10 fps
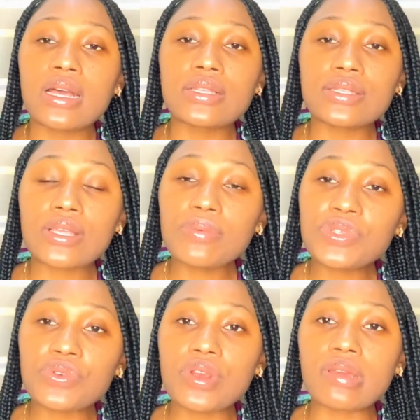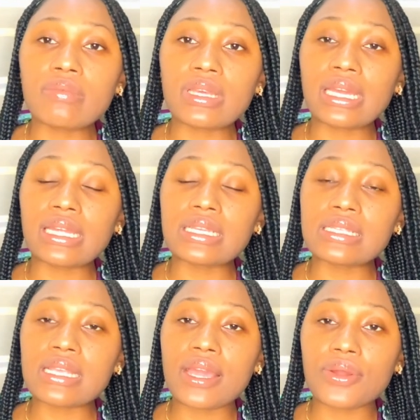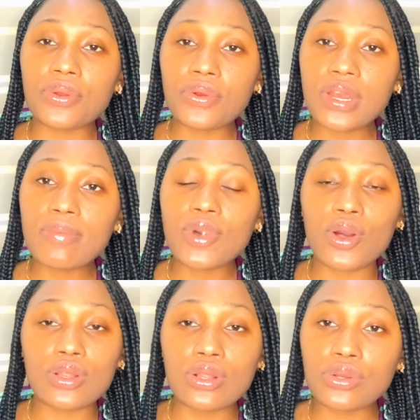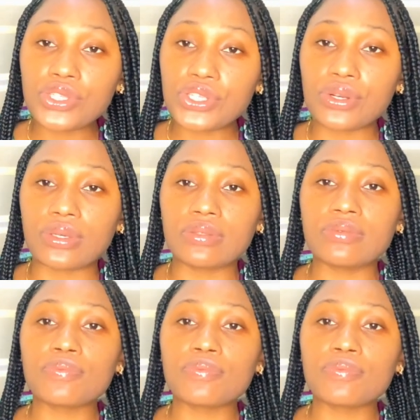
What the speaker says: Sunscreen, it is a cream or lotion